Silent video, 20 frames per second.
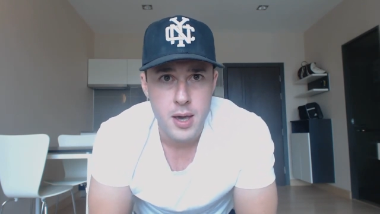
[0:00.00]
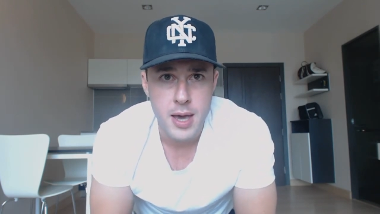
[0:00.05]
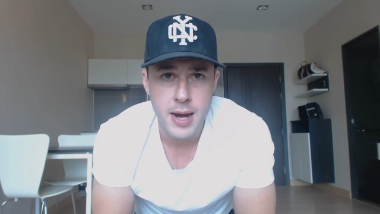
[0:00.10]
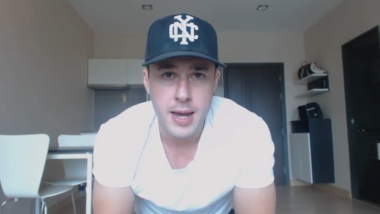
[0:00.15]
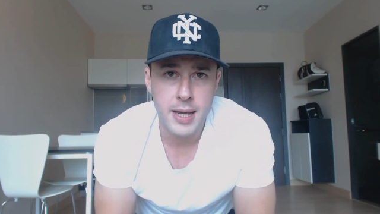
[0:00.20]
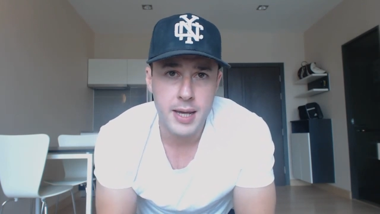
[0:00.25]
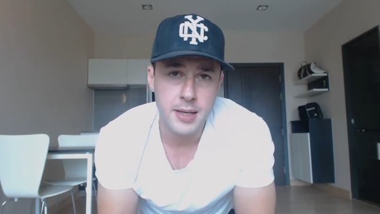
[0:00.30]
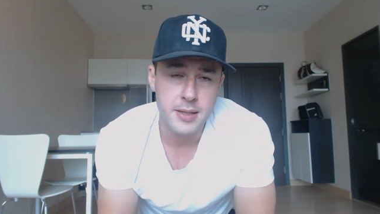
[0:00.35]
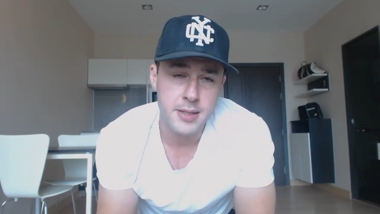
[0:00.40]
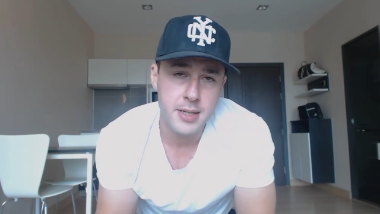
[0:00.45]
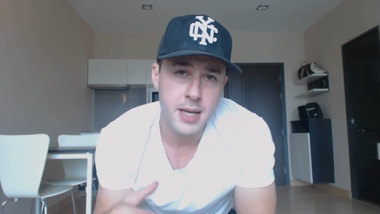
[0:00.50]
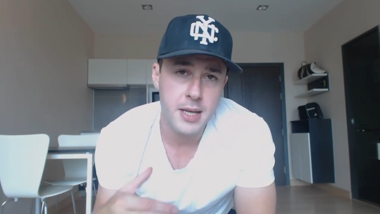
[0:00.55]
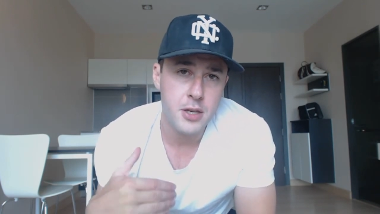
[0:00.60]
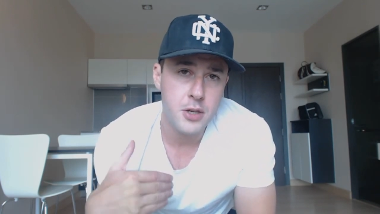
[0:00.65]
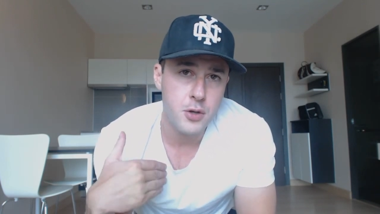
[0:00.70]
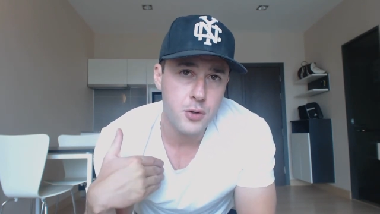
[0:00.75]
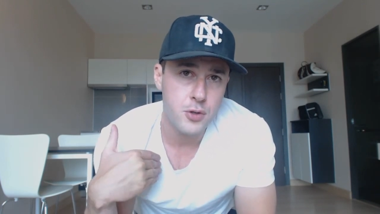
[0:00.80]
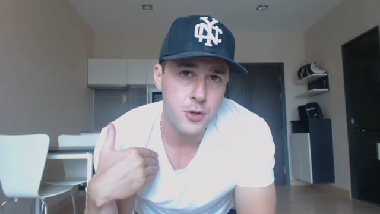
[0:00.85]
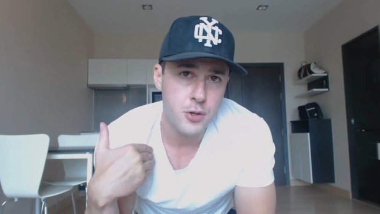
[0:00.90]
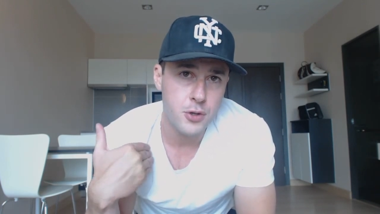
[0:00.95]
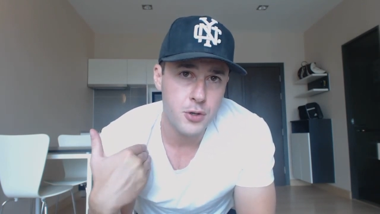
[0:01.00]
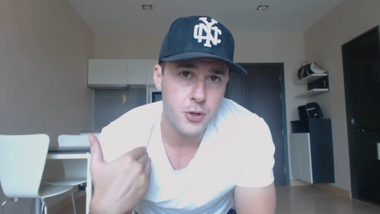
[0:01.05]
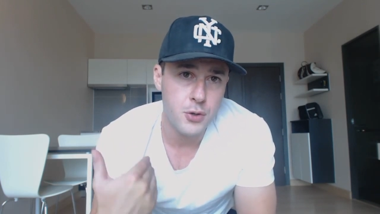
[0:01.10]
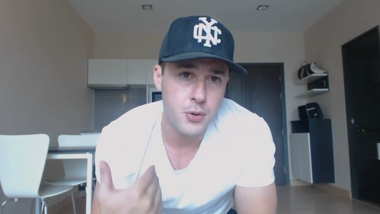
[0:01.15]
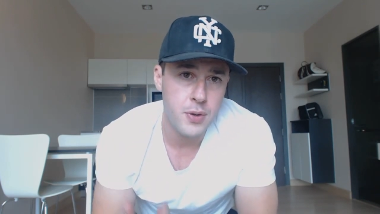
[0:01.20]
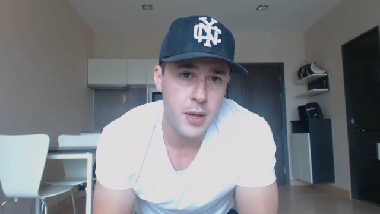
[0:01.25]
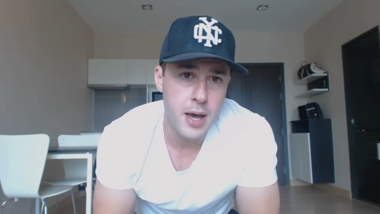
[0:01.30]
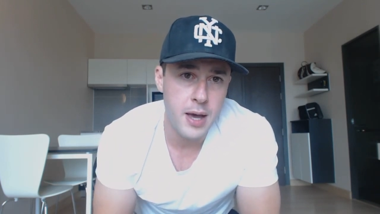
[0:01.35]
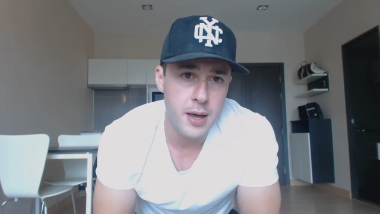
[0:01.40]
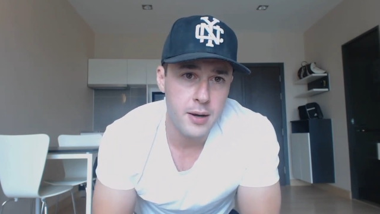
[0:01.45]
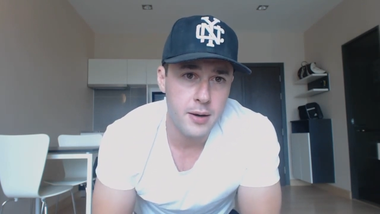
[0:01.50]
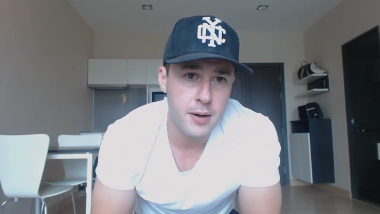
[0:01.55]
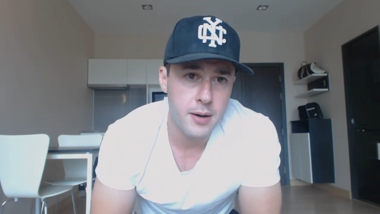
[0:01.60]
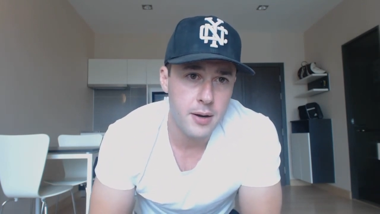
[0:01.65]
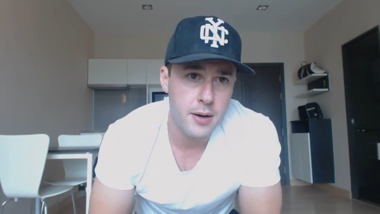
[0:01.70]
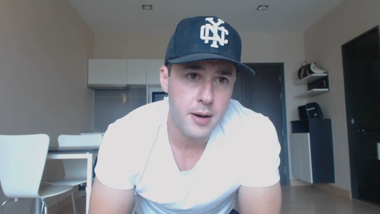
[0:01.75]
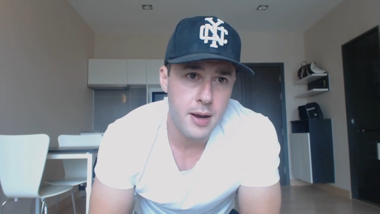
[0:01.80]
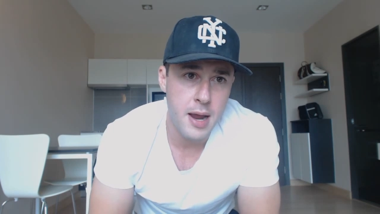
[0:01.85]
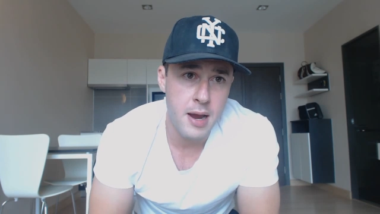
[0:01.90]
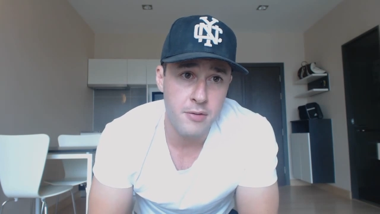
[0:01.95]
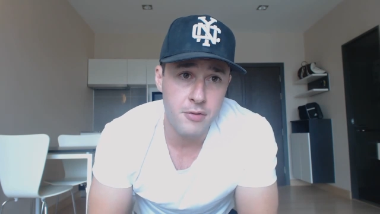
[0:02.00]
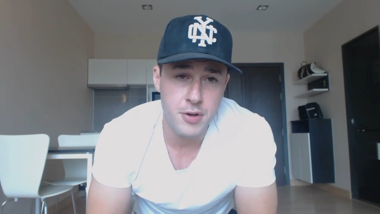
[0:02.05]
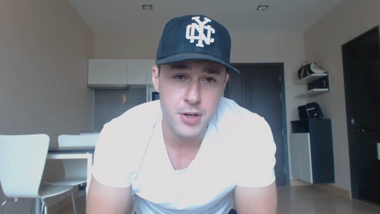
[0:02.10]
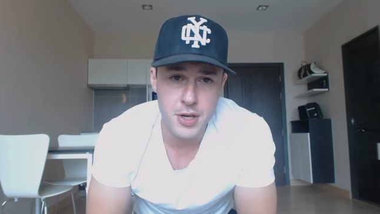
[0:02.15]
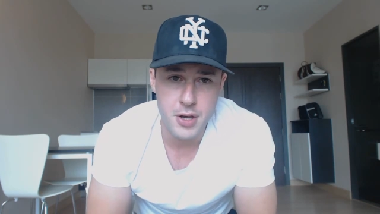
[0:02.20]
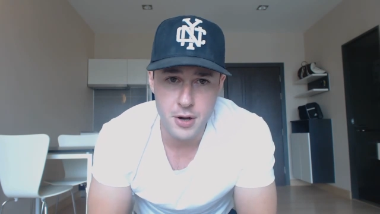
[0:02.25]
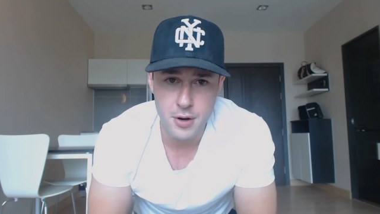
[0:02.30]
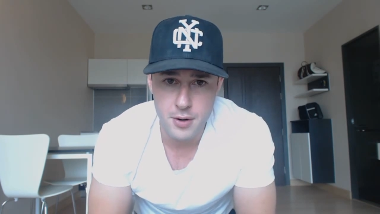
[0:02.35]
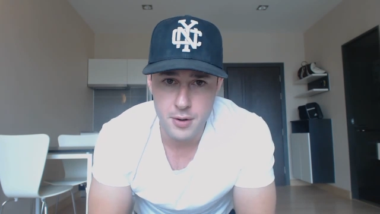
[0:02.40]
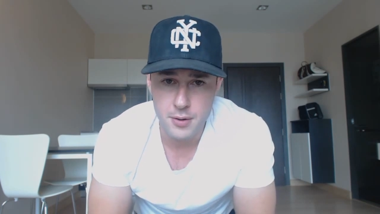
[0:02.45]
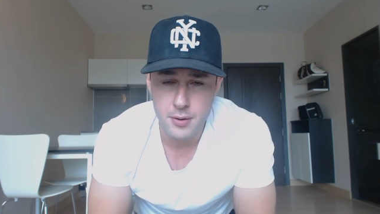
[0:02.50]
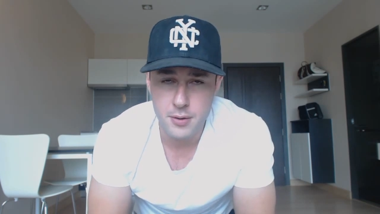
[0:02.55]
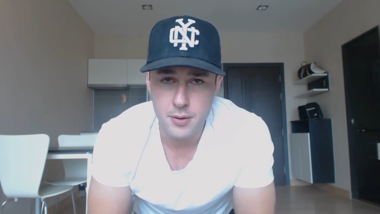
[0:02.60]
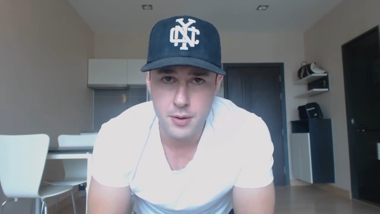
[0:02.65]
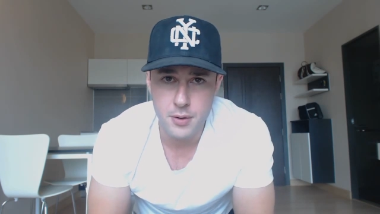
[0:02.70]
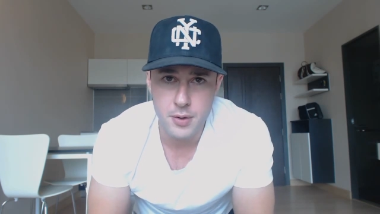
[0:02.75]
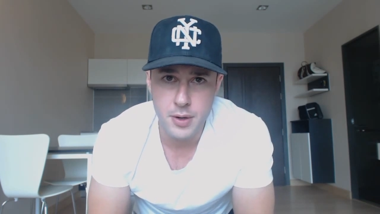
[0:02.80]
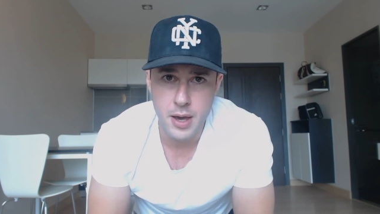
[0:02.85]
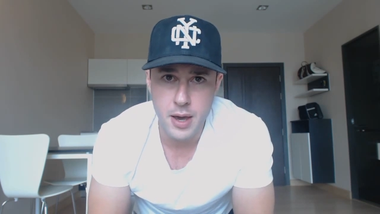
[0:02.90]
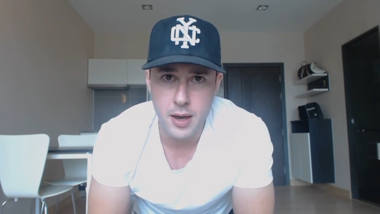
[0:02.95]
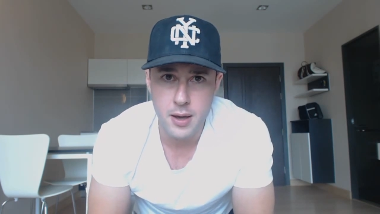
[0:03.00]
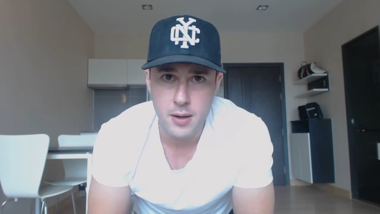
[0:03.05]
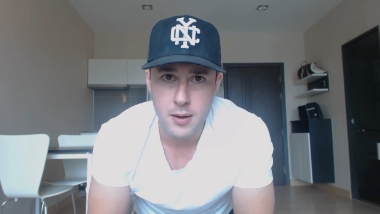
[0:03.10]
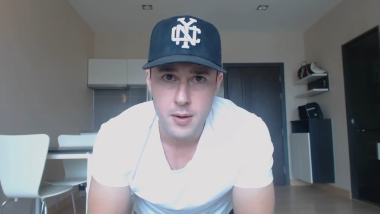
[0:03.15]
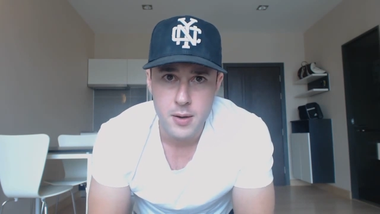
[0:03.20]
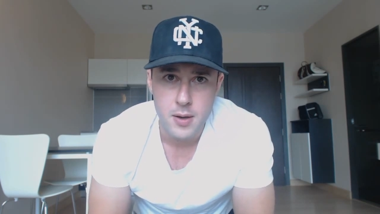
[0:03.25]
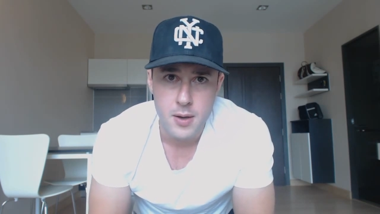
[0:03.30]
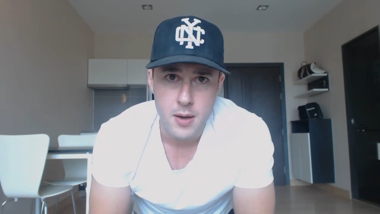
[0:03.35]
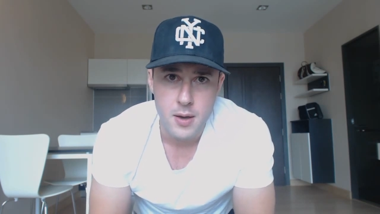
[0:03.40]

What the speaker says: and I continue to do that every year. Okay.